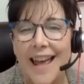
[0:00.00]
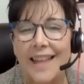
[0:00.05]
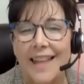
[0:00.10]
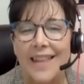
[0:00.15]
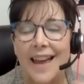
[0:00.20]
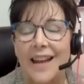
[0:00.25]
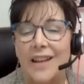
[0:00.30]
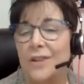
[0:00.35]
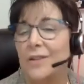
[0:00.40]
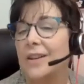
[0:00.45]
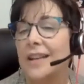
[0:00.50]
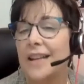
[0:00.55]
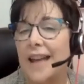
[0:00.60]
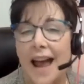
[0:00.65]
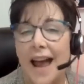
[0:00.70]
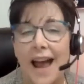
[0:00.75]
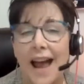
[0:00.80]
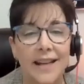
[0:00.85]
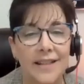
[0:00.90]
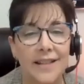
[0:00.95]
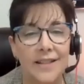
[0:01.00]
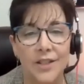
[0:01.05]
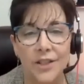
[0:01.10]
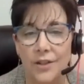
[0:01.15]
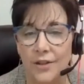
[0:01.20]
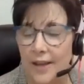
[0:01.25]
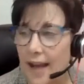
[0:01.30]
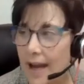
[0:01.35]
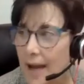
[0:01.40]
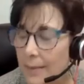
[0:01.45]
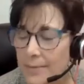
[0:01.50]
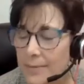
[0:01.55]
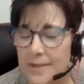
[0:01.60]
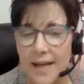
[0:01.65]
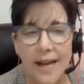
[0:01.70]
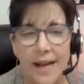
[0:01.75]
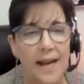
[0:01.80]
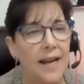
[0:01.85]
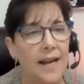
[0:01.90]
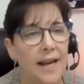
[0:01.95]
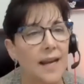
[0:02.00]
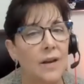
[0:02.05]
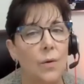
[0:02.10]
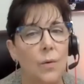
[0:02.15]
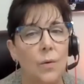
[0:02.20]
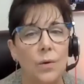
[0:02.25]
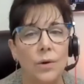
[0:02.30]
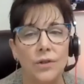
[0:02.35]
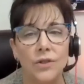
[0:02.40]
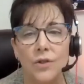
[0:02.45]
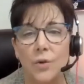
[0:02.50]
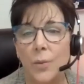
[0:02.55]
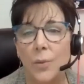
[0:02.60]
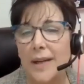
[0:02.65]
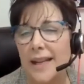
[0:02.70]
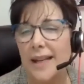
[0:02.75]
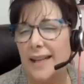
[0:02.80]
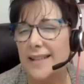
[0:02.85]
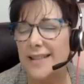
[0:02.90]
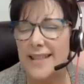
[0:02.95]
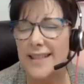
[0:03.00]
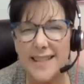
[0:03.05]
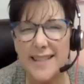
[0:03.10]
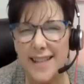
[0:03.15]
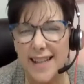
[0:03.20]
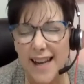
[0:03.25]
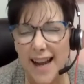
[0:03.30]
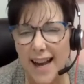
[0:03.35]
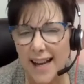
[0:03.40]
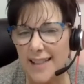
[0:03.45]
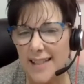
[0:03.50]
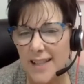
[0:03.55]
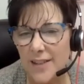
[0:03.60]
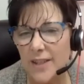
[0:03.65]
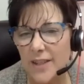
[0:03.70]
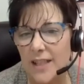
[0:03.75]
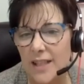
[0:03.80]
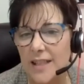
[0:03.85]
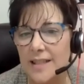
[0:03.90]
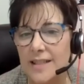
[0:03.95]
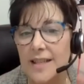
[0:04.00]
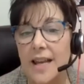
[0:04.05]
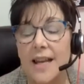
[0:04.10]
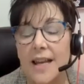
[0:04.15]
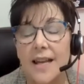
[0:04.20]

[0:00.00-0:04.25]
that you can add into your camp day or tweak existing activities